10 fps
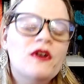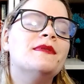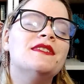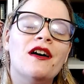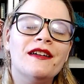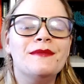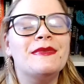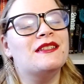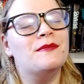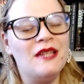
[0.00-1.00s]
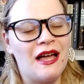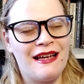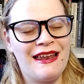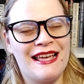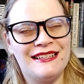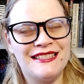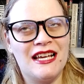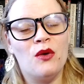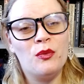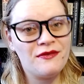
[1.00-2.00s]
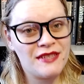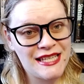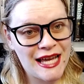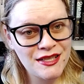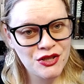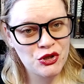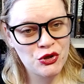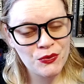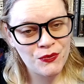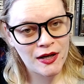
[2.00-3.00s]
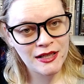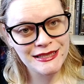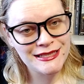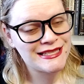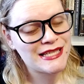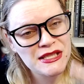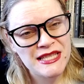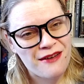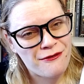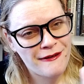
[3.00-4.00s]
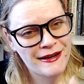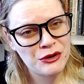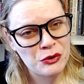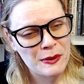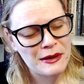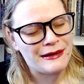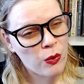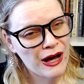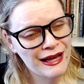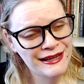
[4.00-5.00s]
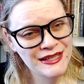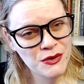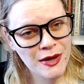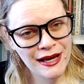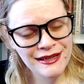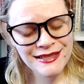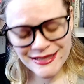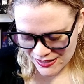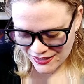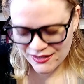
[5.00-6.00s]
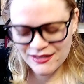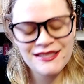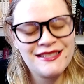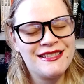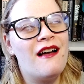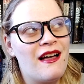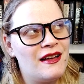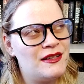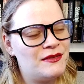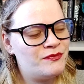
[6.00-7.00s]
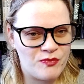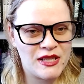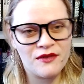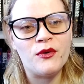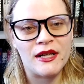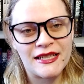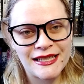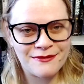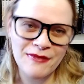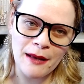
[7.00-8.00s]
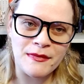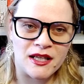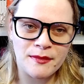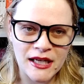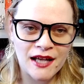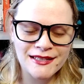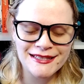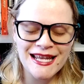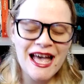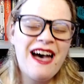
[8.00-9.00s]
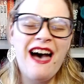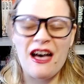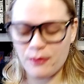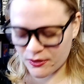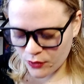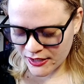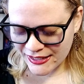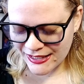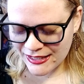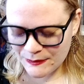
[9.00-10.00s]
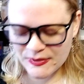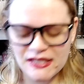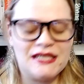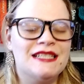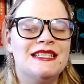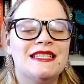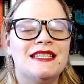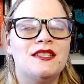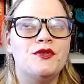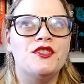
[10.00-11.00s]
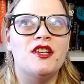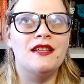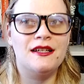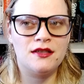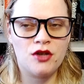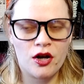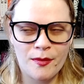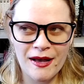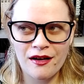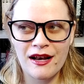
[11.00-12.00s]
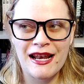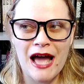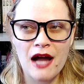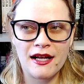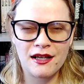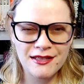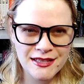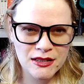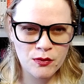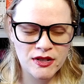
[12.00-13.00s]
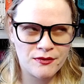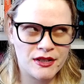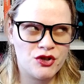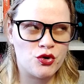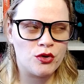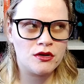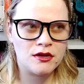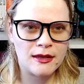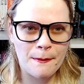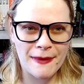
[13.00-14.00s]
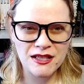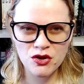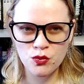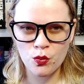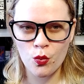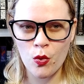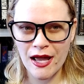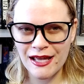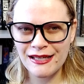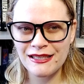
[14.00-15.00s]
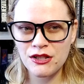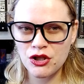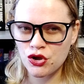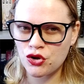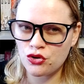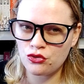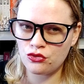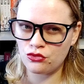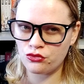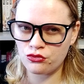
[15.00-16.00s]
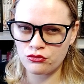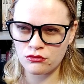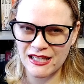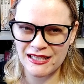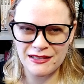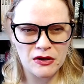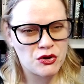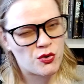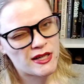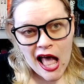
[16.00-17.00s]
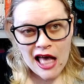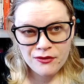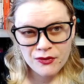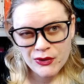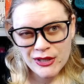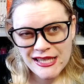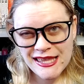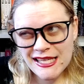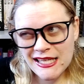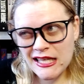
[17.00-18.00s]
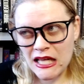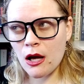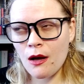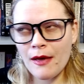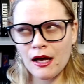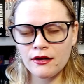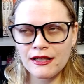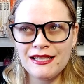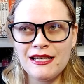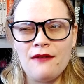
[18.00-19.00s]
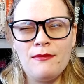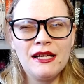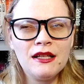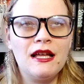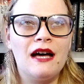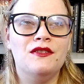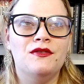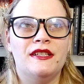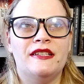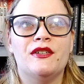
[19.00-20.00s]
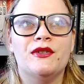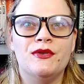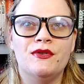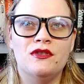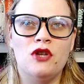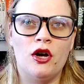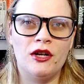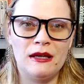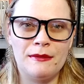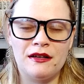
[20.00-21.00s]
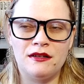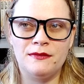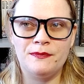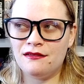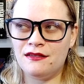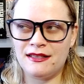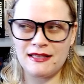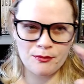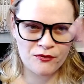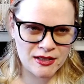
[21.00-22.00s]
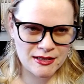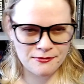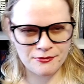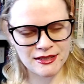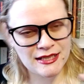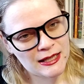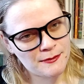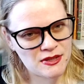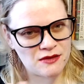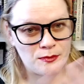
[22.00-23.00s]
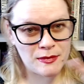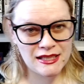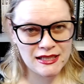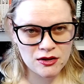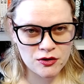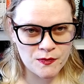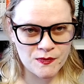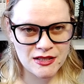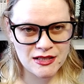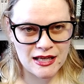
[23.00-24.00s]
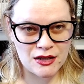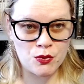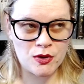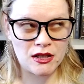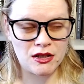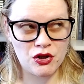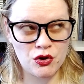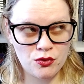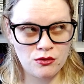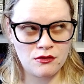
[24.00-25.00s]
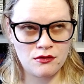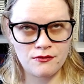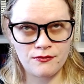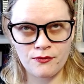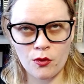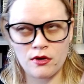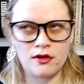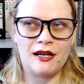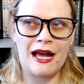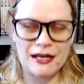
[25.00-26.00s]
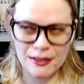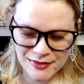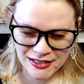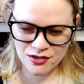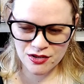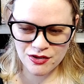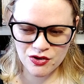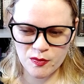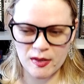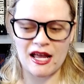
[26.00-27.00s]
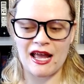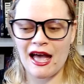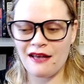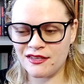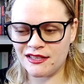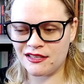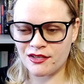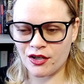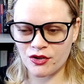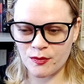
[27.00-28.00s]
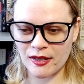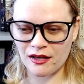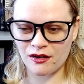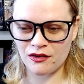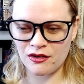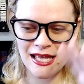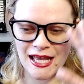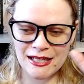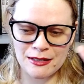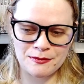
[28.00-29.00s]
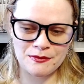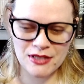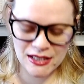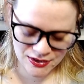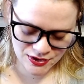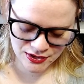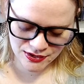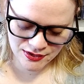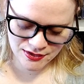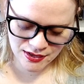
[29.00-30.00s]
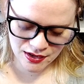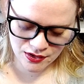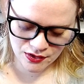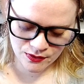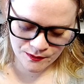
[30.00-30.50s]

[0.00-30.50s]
been talking about them a lot, and uh, we've yet to finally discuss that final one. Why, you ask? Because I've been avoiding it. I'm gonna be honest. I've been avoiding it because there's a lot to talk about, and I honestly wasn't really sure the best way to everything about it. I've made a lot of videos talking about the separate different types of mediums that you can use for adaptations, but I haven't talked about adaptation, so.